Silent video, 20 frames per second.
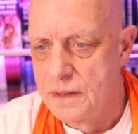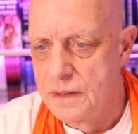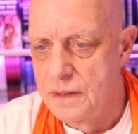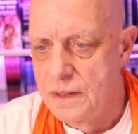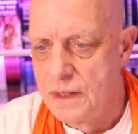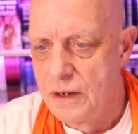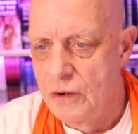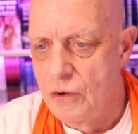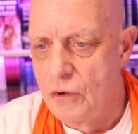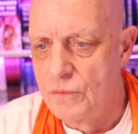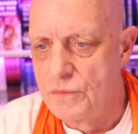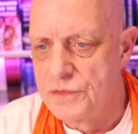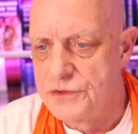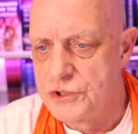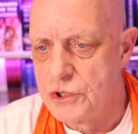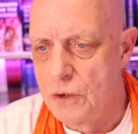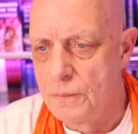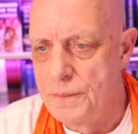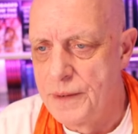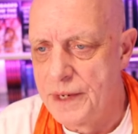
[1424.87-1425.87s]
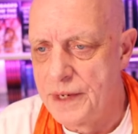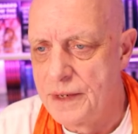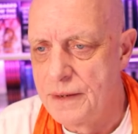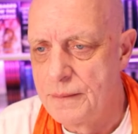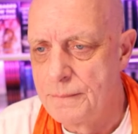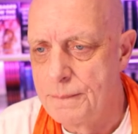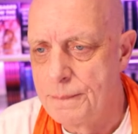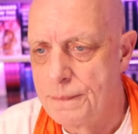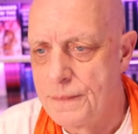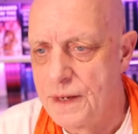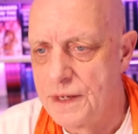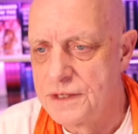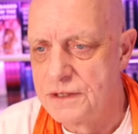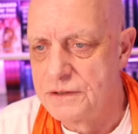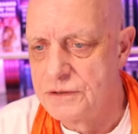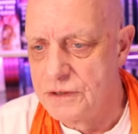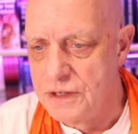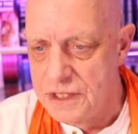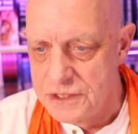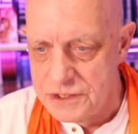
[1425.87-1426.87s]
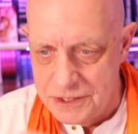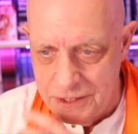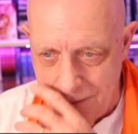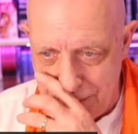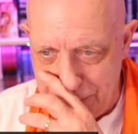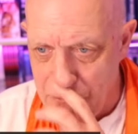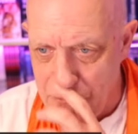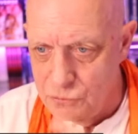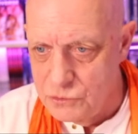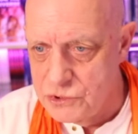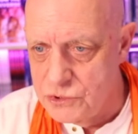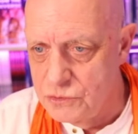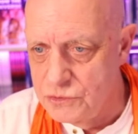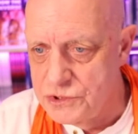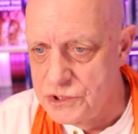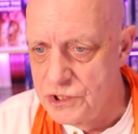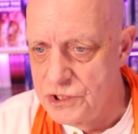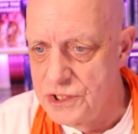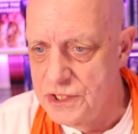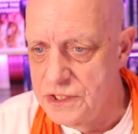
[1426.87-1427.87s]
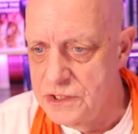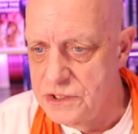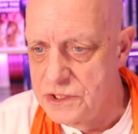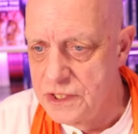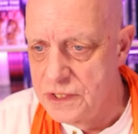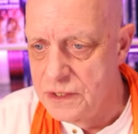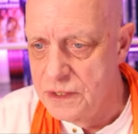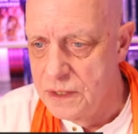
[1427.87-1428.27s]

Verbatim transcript: on topic. I know you're asking about all sorts of things here.